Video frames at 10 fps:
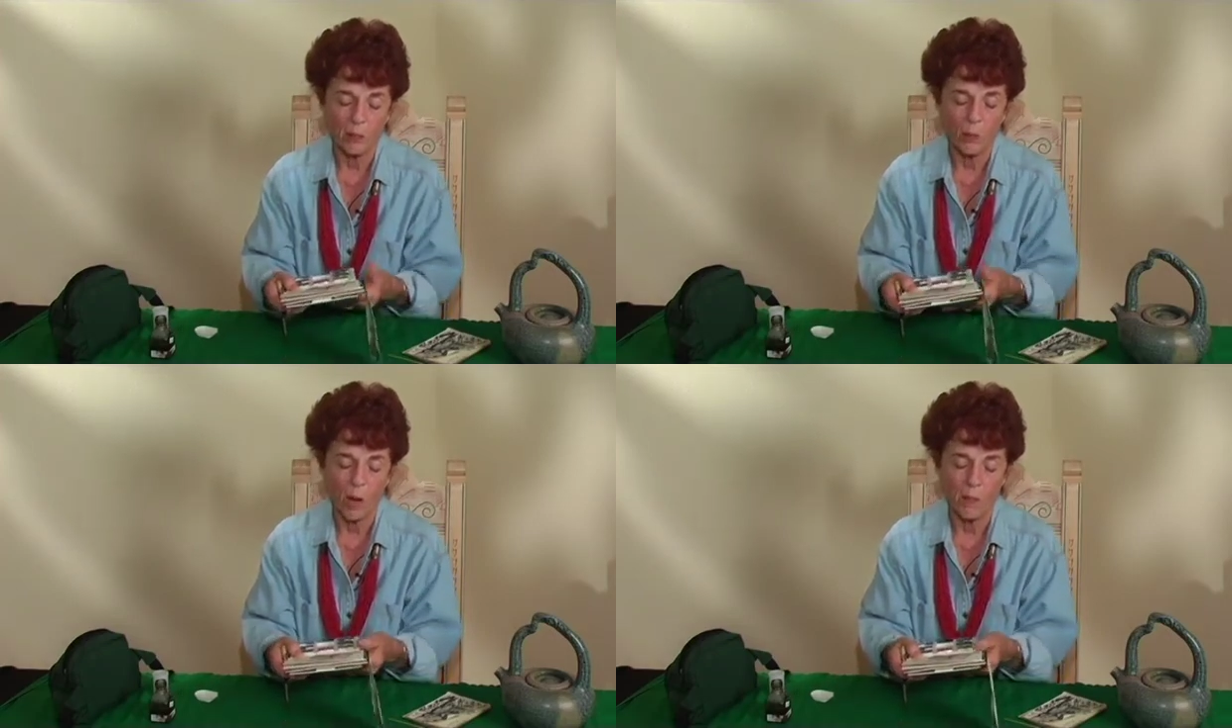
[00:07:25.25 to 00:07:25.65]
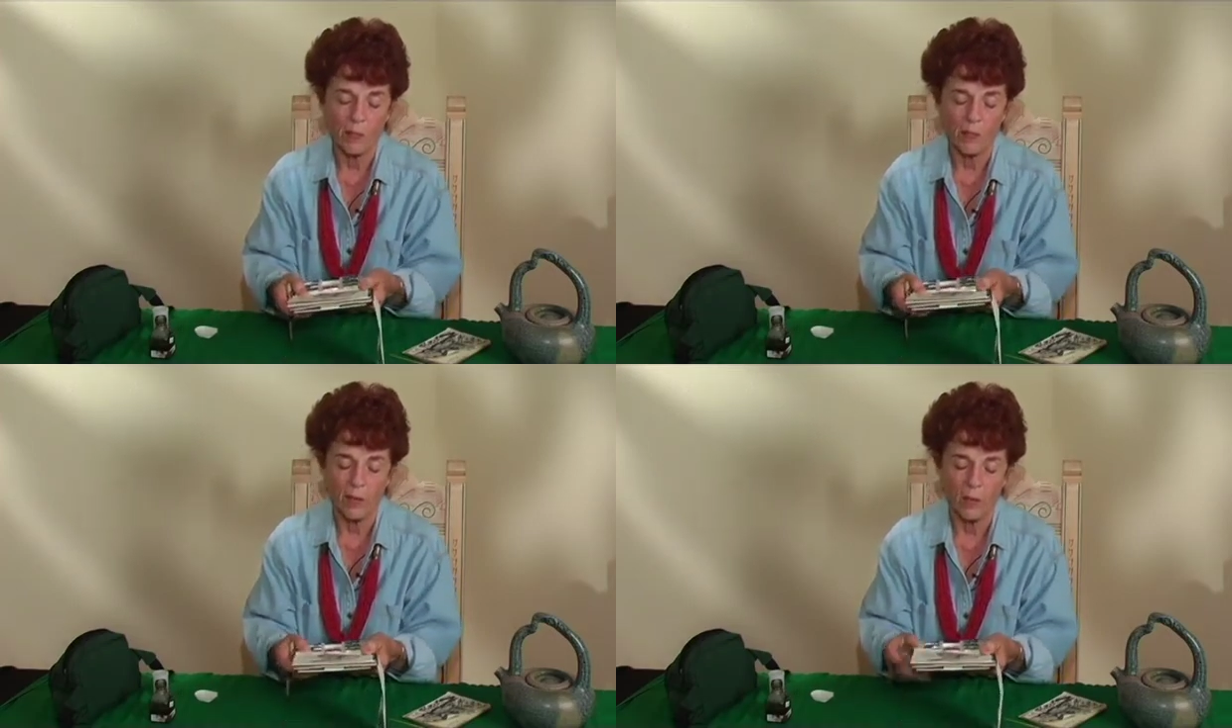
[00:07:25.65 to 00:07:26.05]
drop
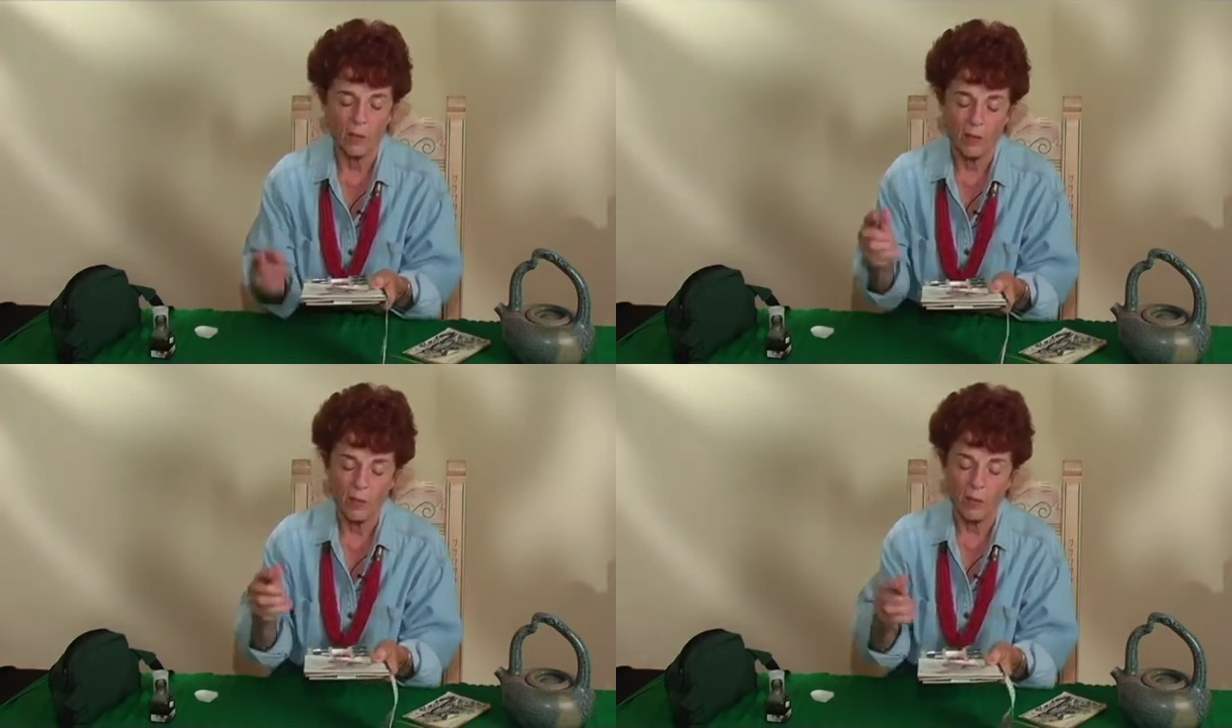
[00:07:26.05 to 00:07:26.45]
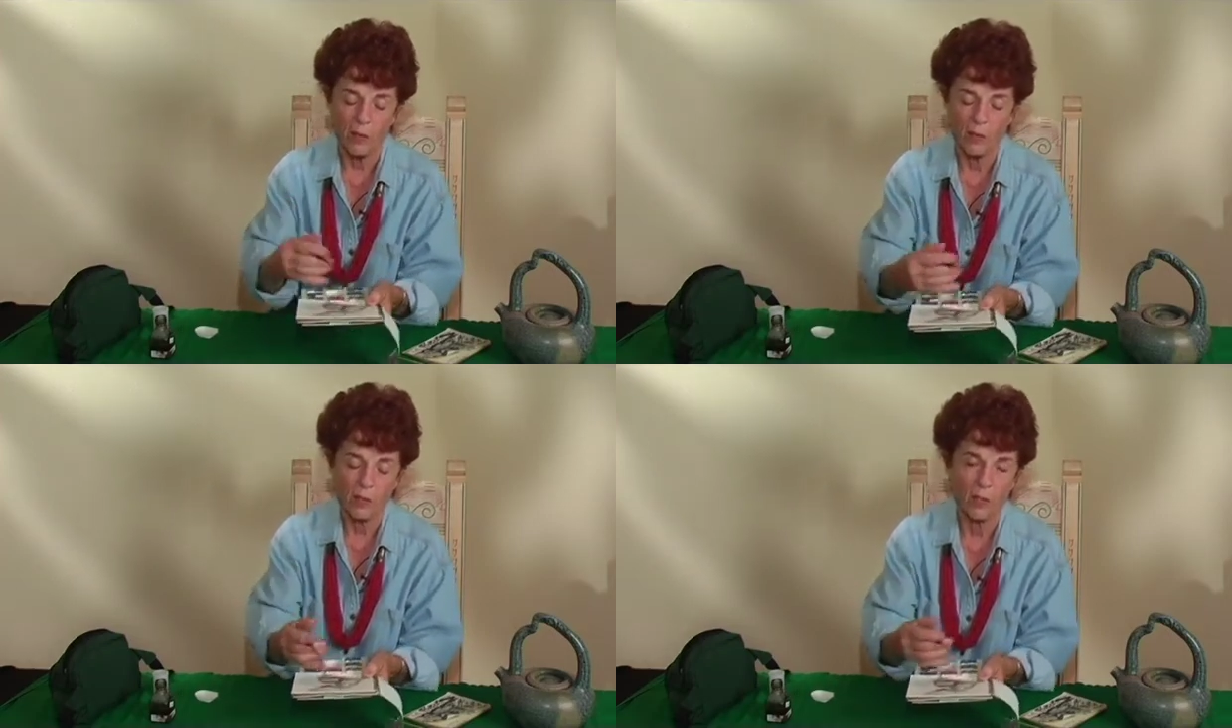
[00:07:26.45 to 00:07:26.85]
it down and
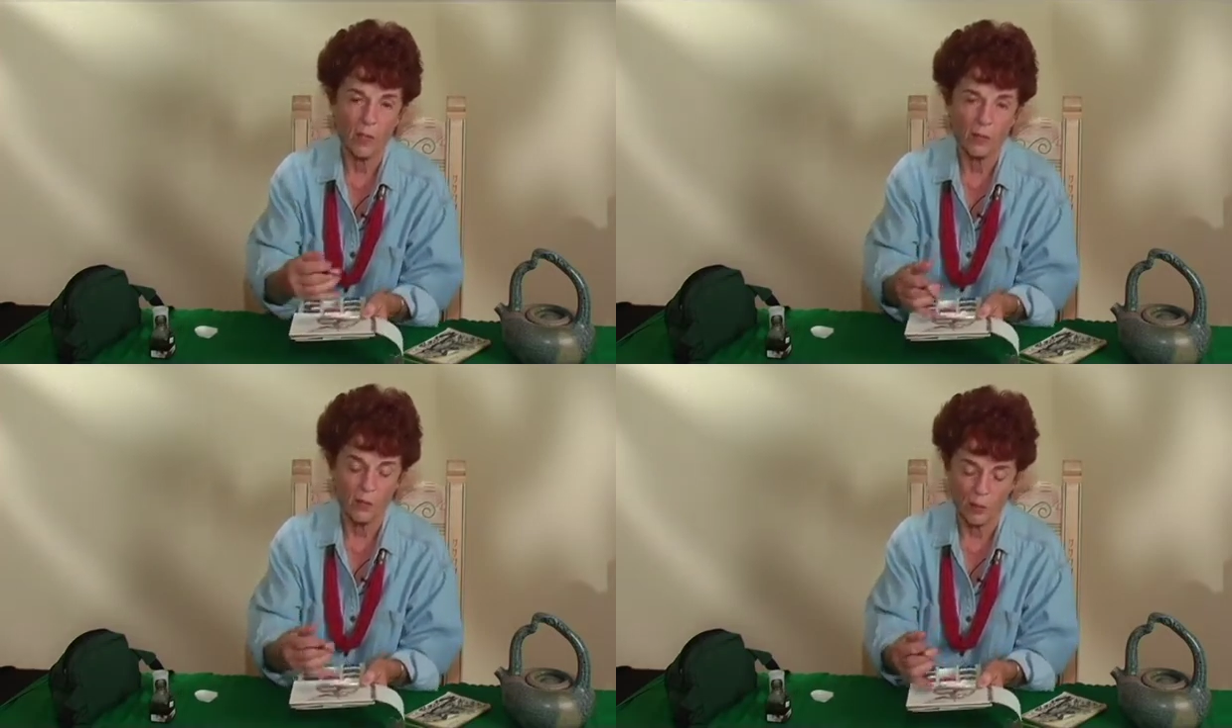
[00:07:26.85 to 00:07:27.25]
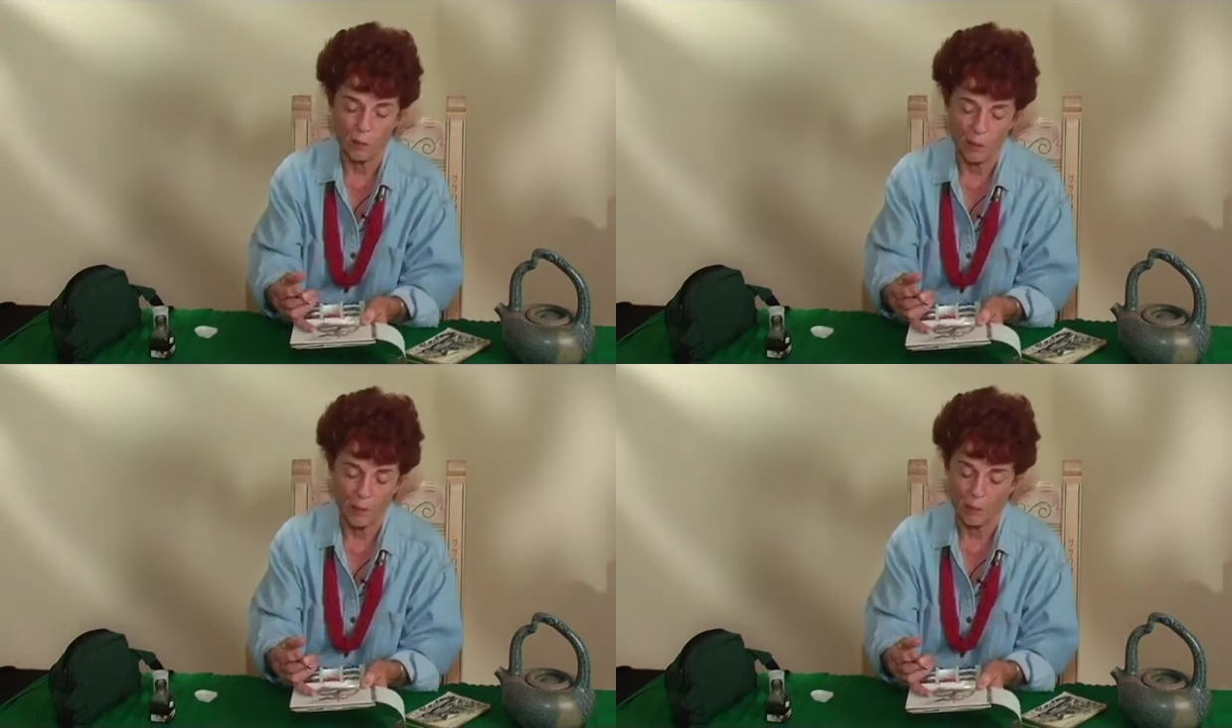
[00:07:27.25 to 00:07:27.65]
there's another sheet of
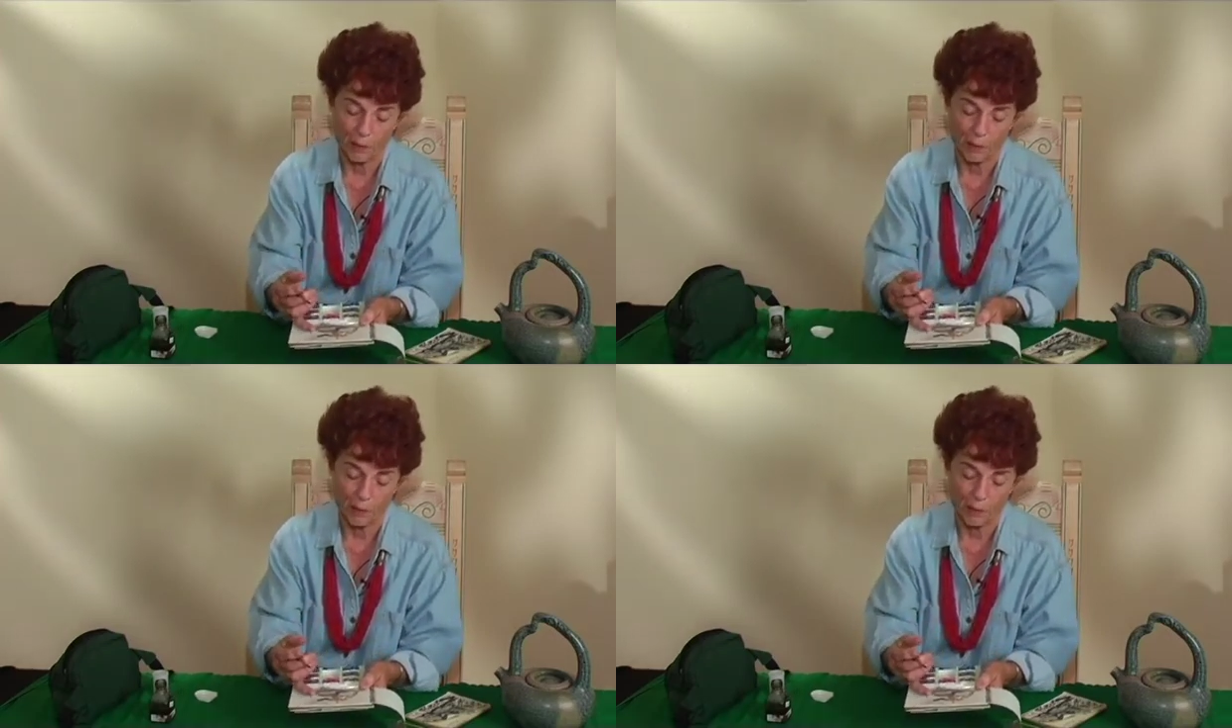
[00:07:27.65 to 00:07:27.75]
paper.